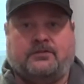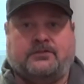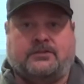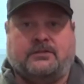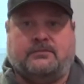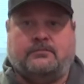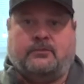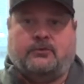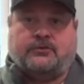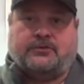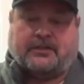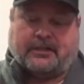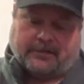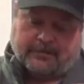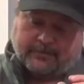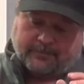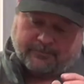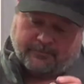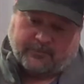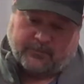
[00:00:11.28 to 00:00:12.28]
folks, Moose
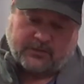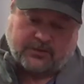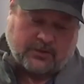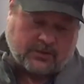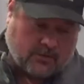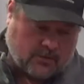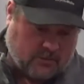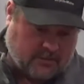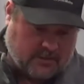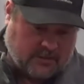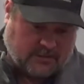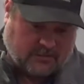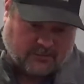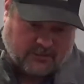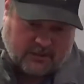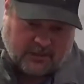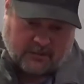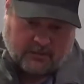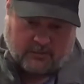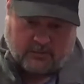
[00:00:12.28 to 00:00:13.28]
here. So this
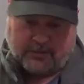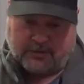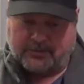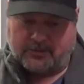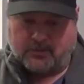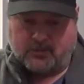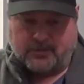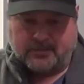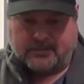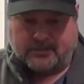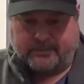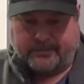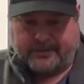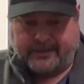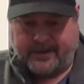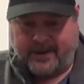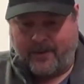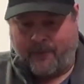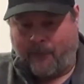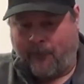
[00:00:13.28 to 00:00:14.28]
video is going to
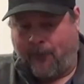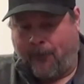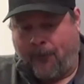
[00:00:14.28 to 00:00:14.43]
be,